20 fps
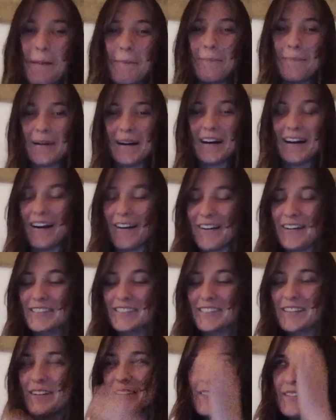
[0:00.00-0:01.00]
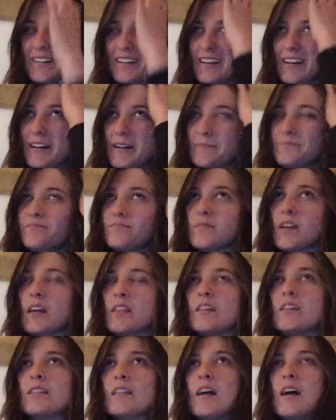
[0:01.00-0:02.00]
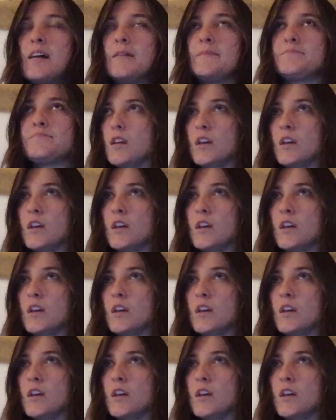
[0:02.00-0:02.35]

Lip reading: But also, I think that